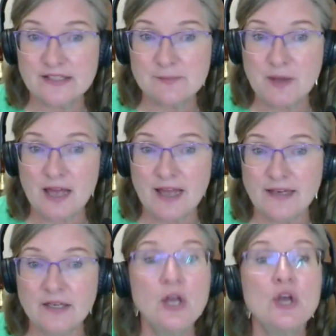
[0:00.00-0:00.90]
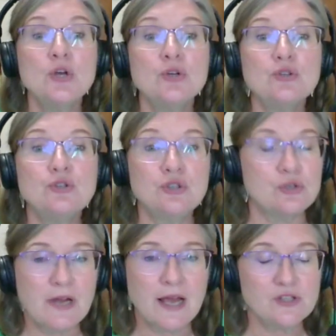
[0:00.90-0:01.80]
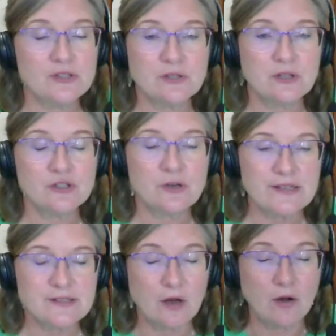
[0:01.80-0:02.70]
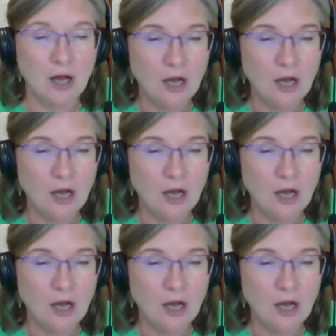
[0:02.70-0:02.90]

is behind, do not just close your eyes and go,